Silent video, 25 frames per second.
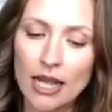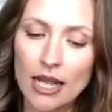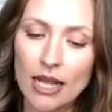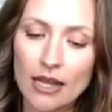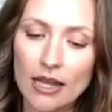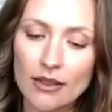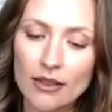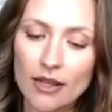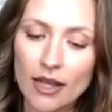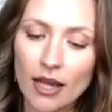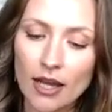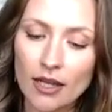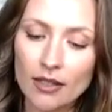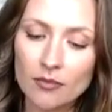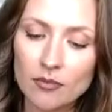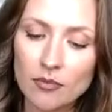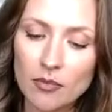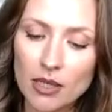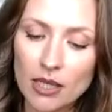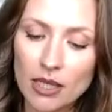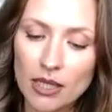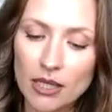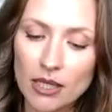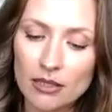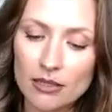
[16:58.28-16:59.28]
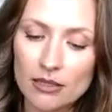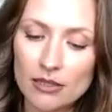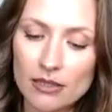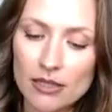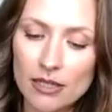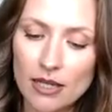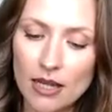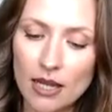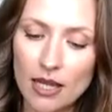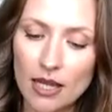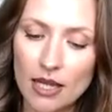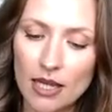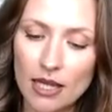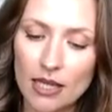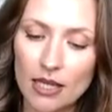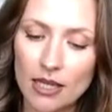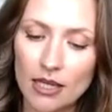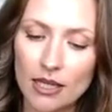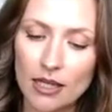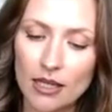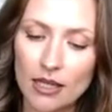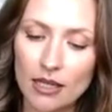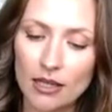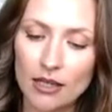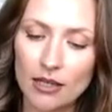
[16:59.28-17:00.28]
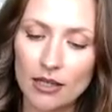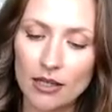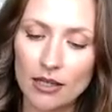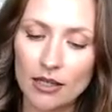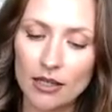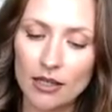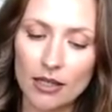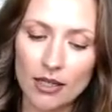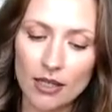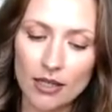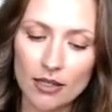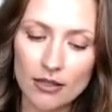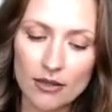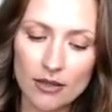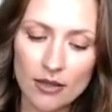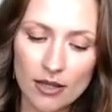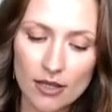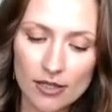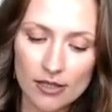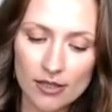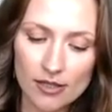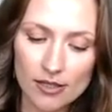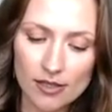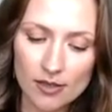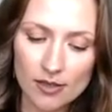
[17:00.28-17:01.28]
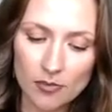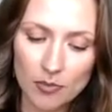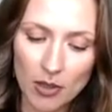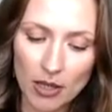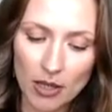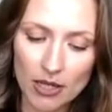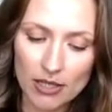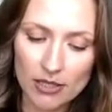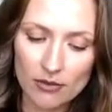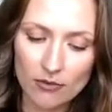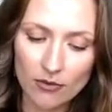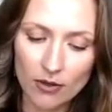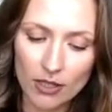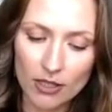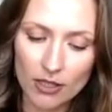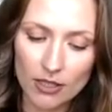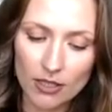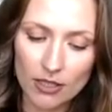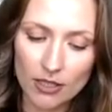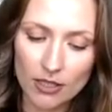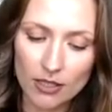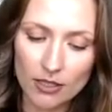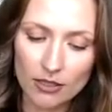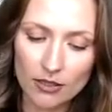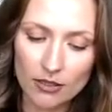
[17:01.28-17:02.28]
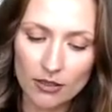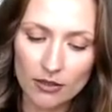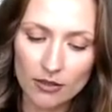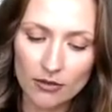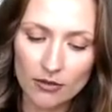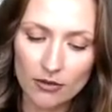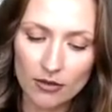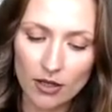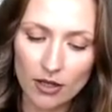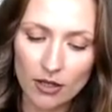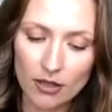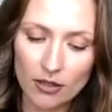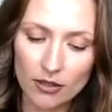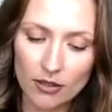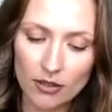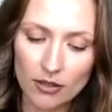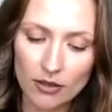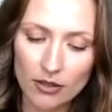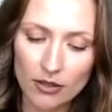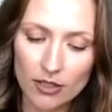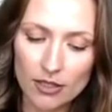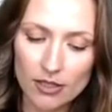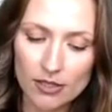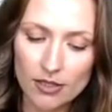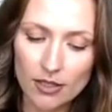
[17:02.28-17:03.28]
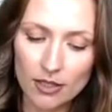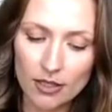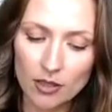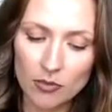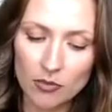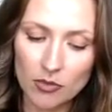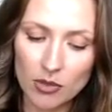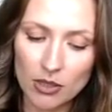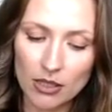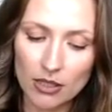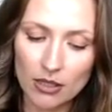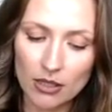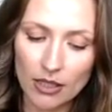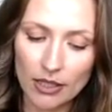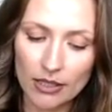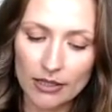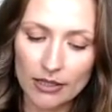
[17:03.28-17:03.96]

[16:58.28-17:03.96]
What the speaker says: And that means in this space right here, there's going to be